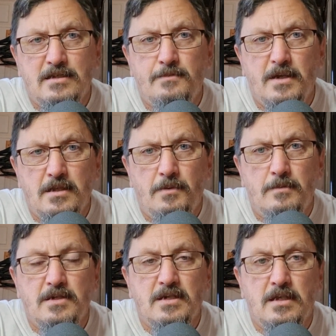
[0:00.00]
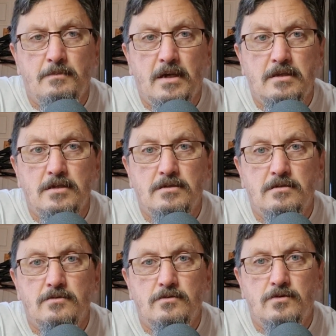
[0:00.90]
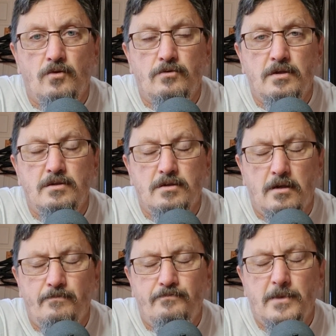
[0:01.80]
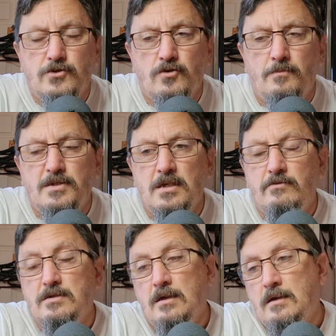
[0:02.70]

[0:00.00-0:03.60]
to be the BBC that made this drama series.